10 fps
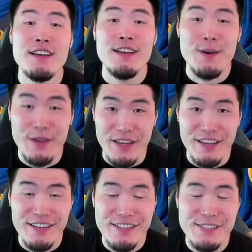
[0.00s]

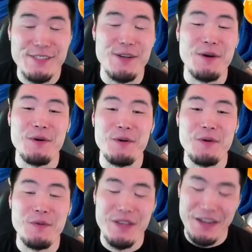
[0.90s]
Okay,
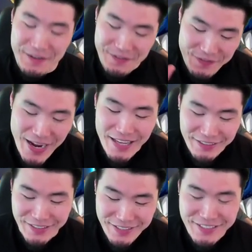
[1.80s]
so we are
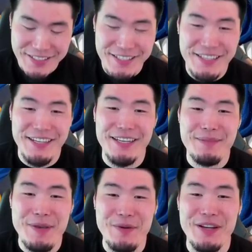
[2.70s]
finally gonna
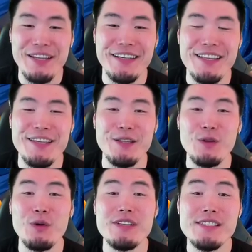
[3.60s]
be running the
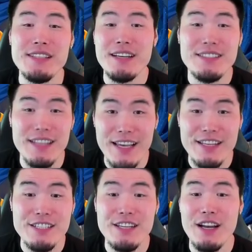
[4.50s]
Lord Slug
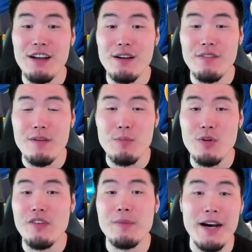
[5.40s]
stage of
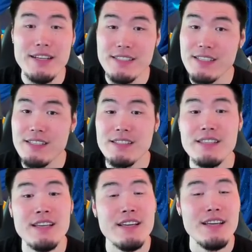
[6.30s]
Movie Bosses
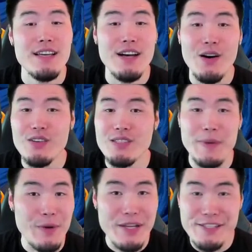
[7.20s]

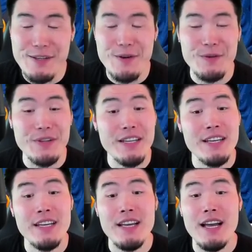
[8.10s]
Ultimate Red Zone.
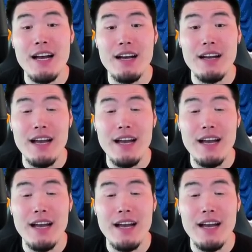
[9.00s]
I